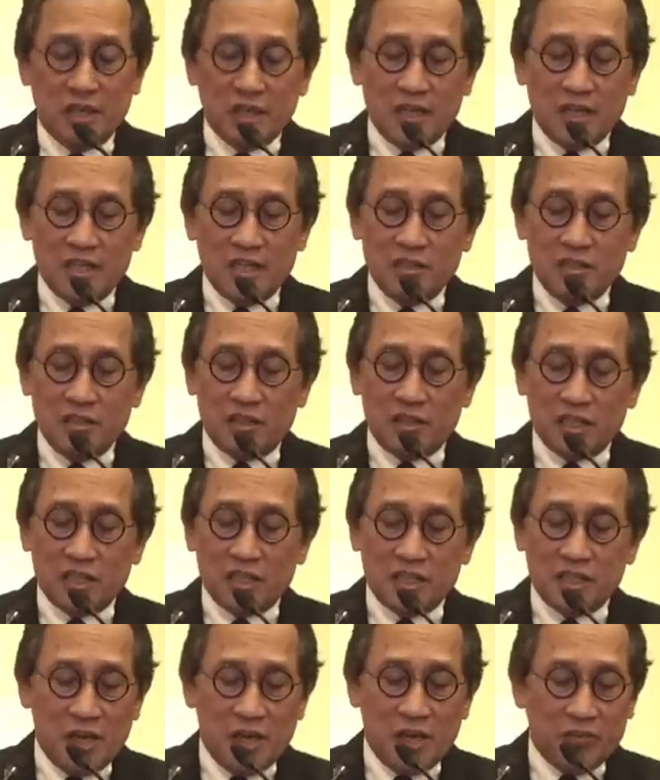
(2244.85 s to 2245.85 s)
is not the
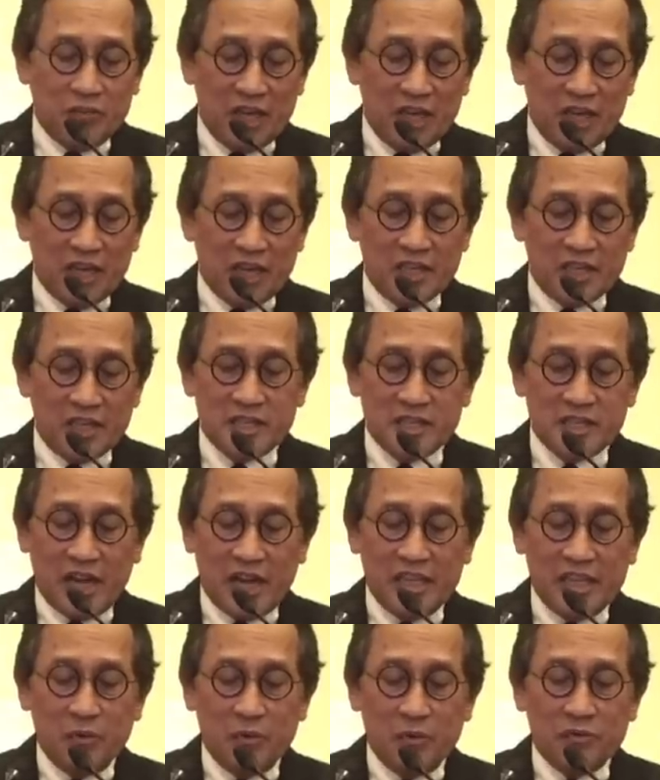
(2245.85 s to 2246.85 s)
same thing as
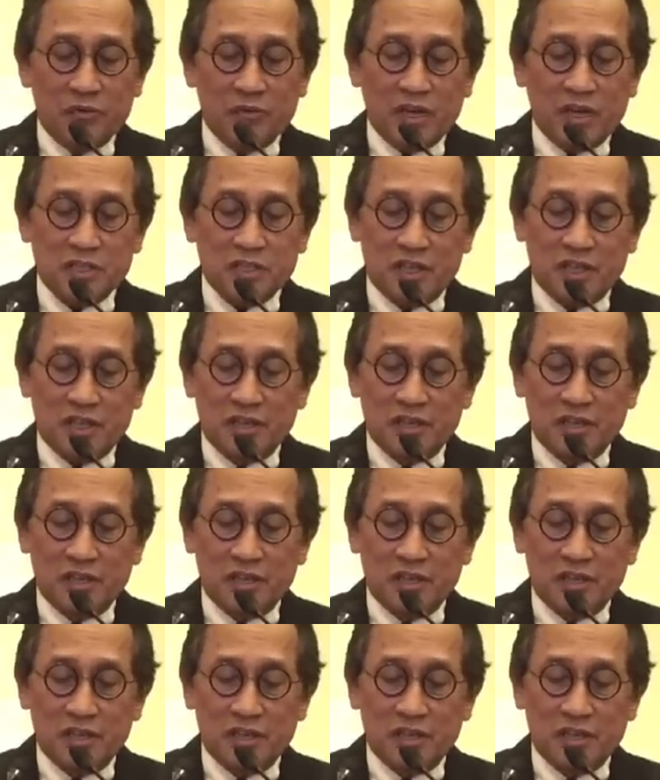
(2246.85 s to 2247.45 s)
siding with Russia.